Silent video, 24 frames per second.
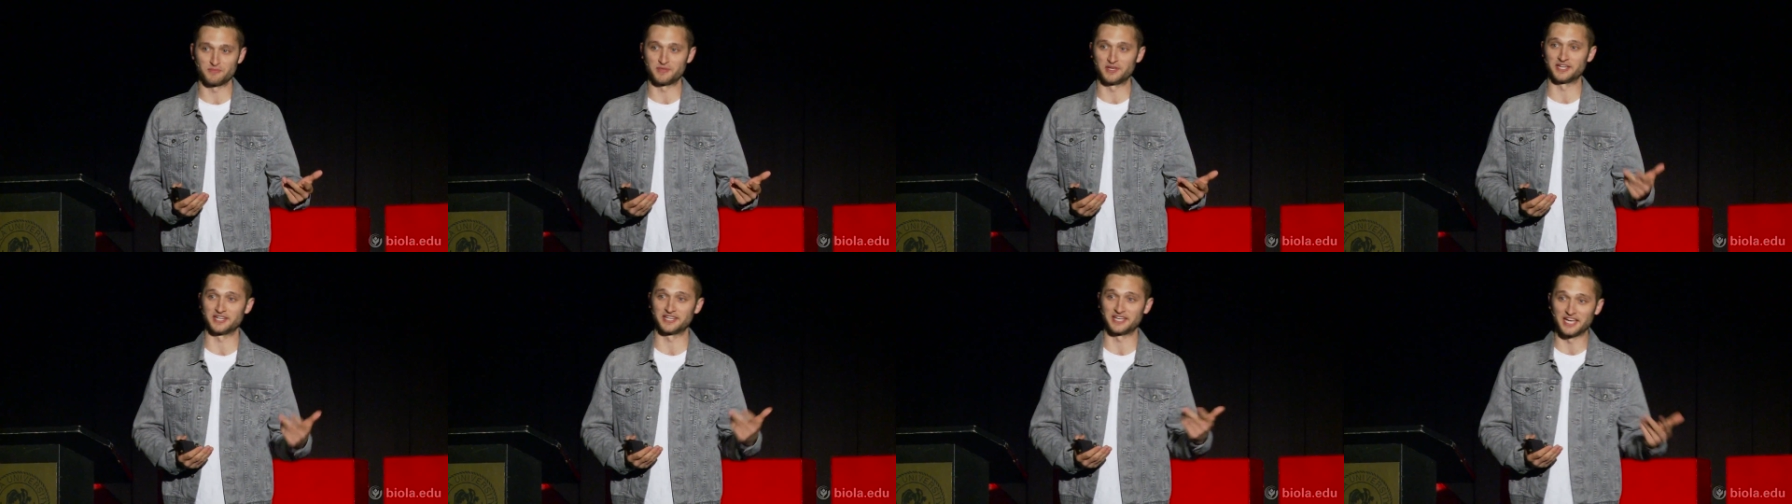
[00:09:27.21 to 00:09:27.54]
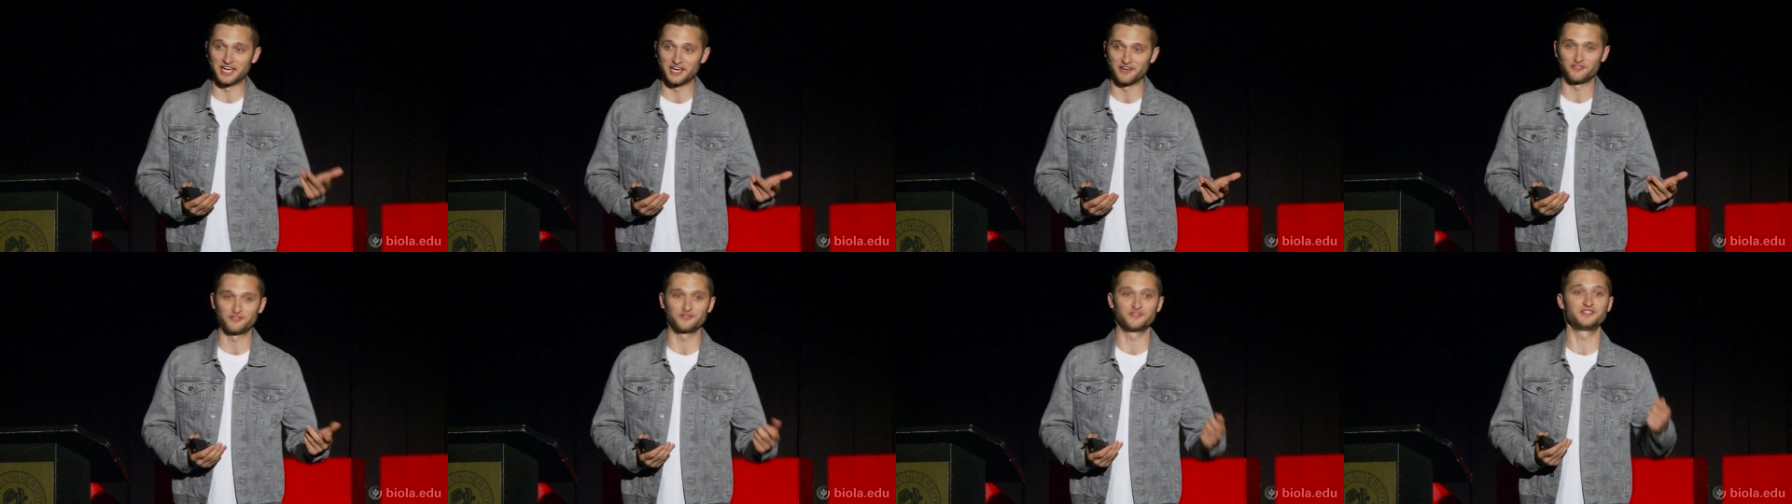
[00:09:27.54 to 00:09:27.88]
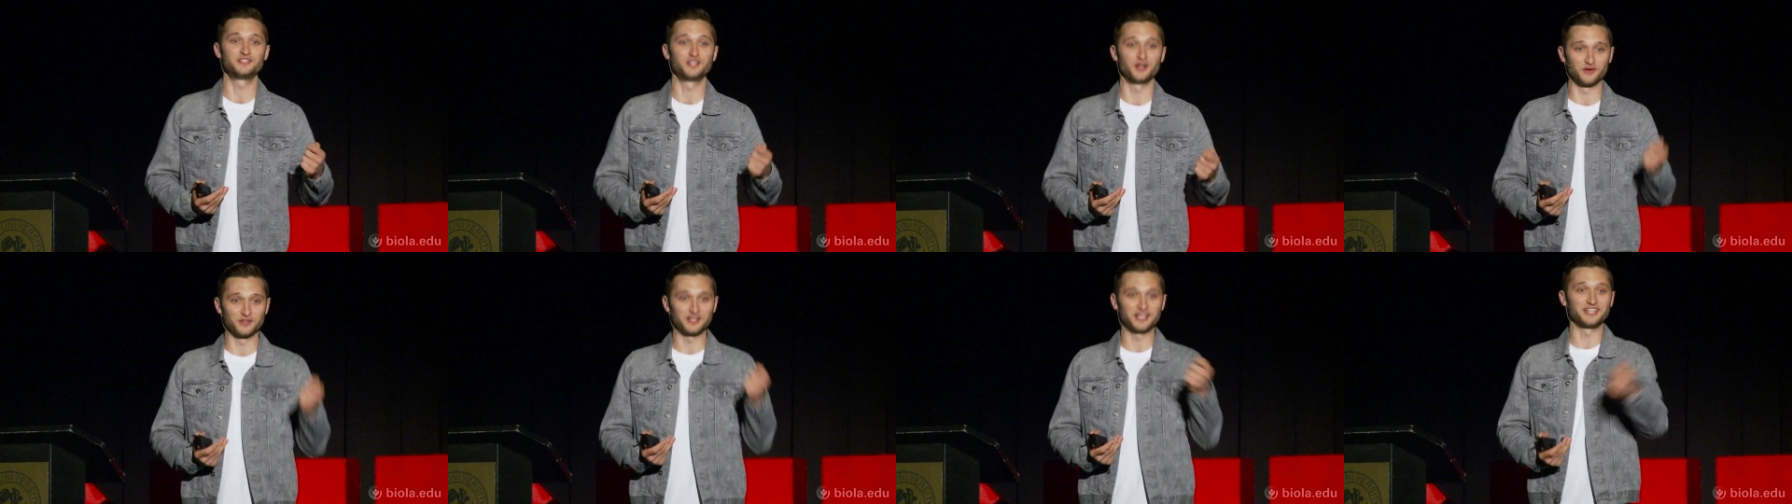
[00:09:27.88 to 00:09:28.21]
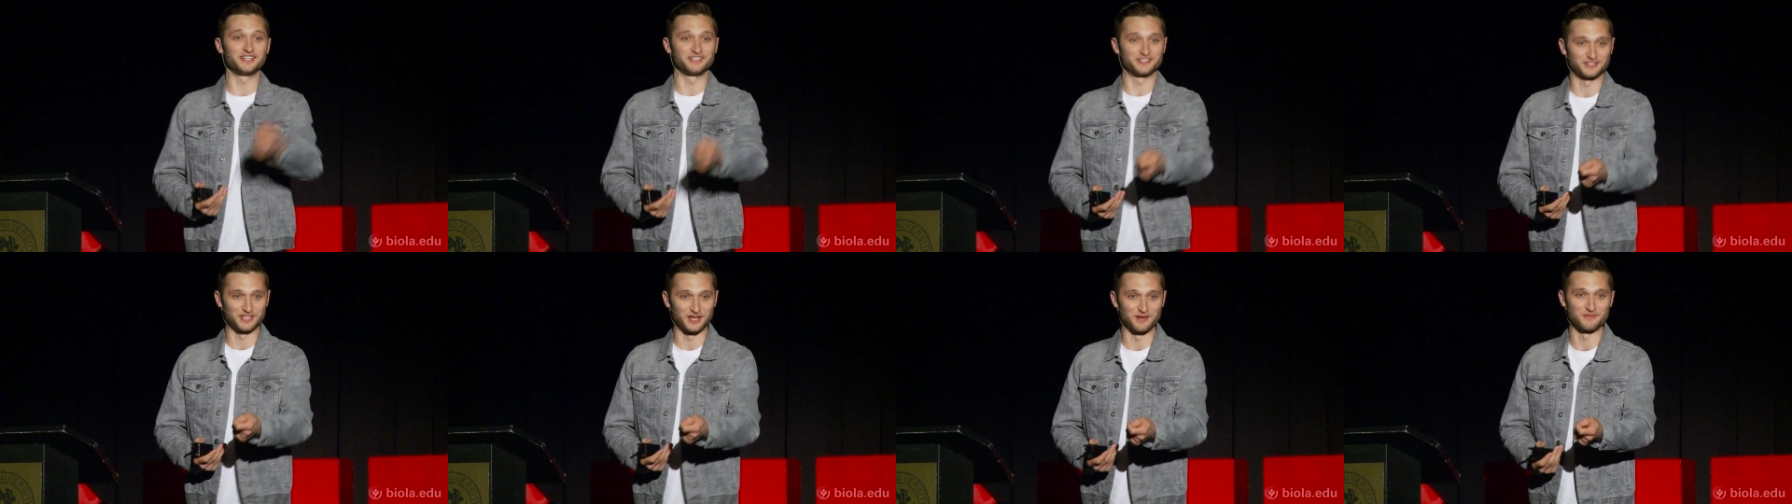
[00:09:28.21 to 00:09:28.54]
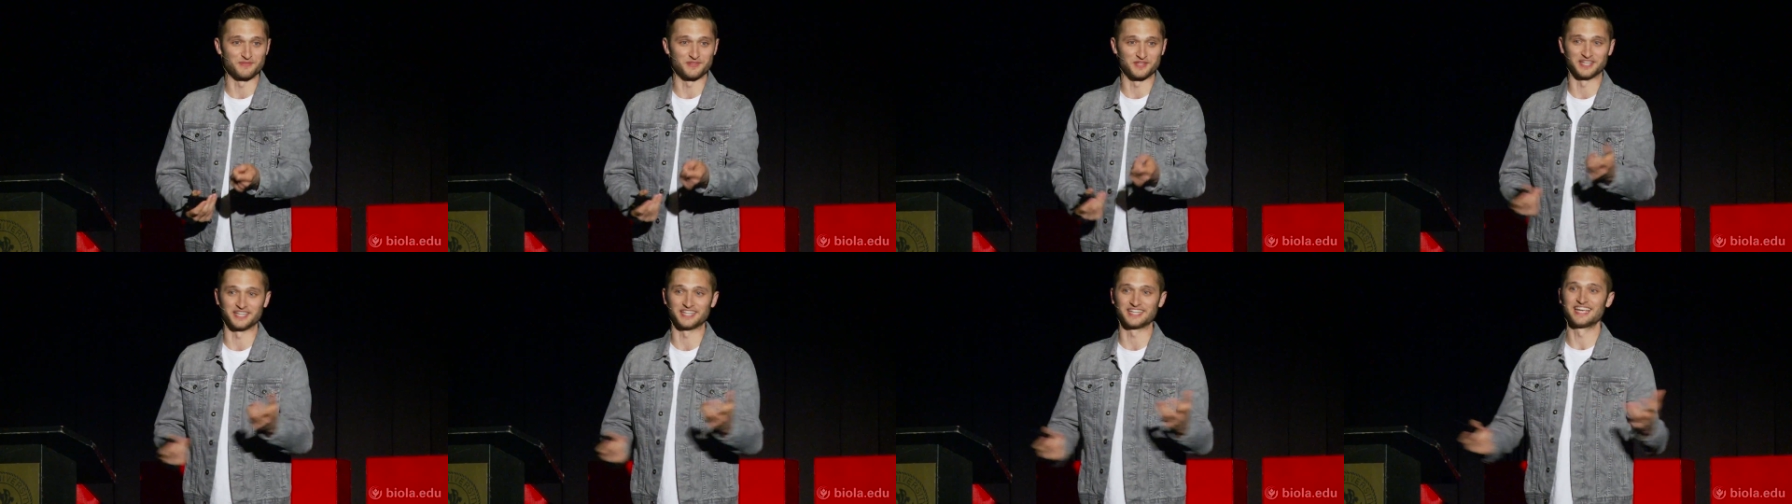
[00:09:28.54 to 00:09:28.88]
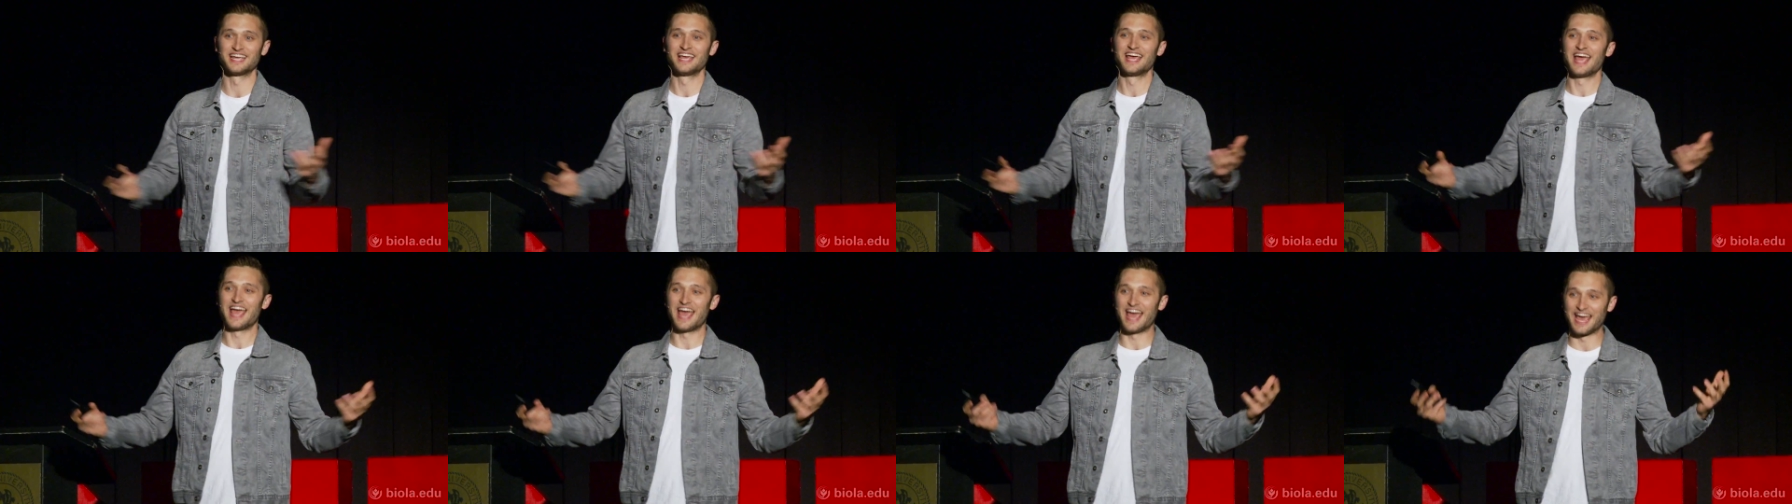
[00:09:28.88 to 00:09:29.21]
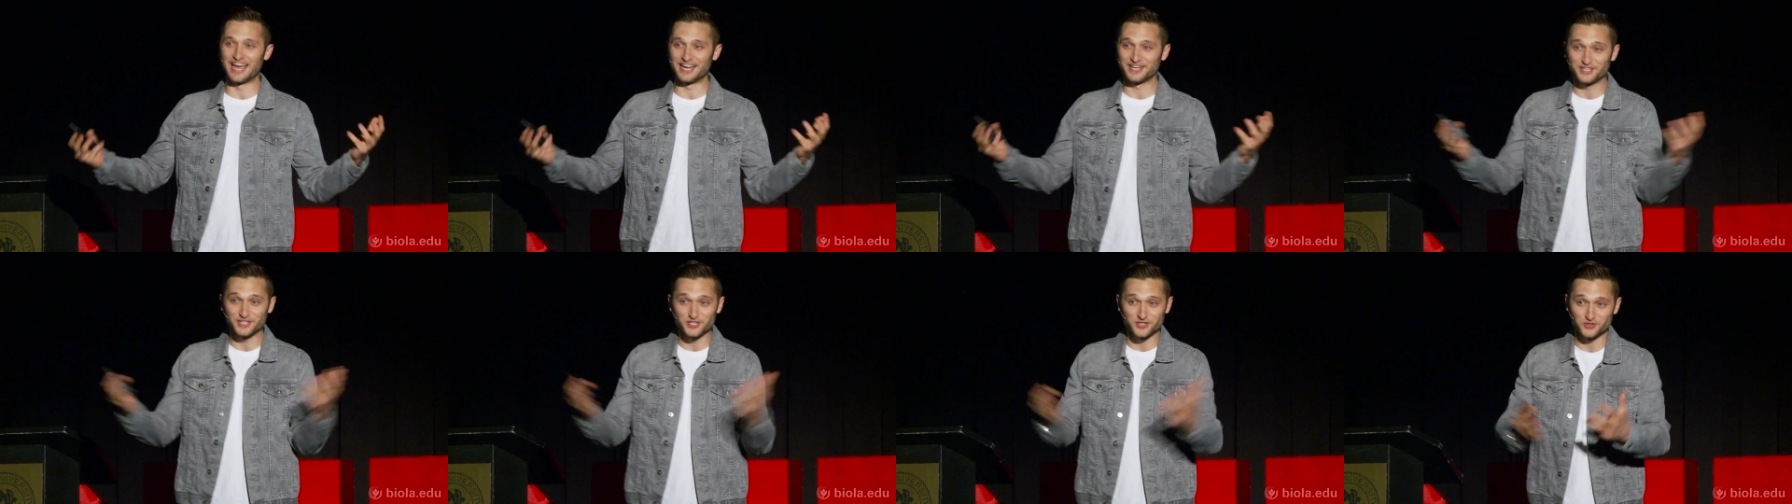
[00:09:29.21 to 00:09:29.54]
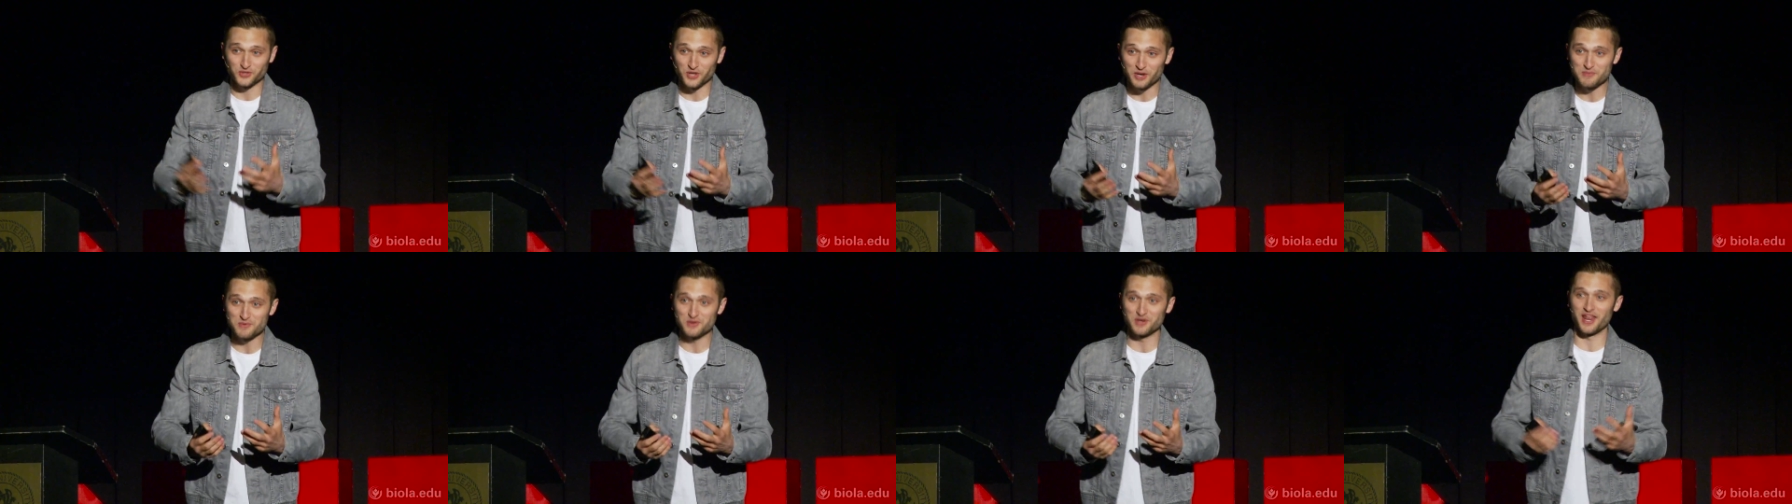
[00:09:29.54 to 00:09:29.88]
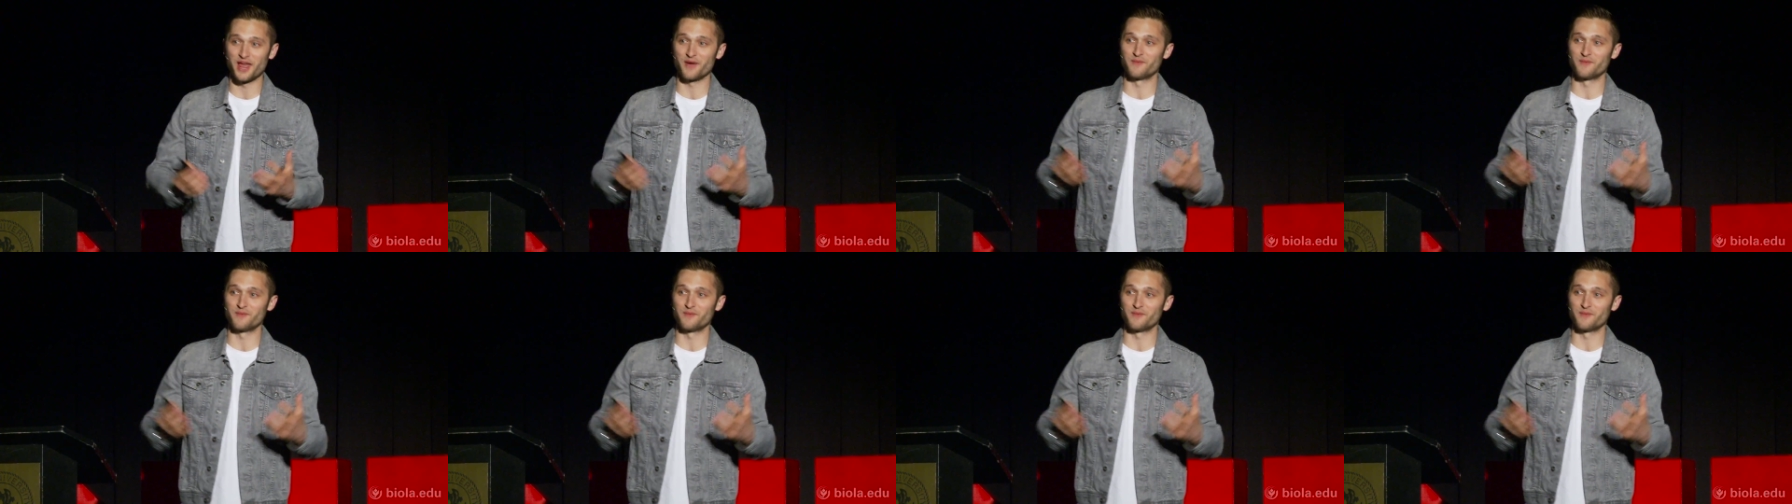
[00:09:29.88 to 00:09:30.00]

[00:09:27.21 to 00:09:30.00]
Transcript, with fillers: me a gift donated something and contributed,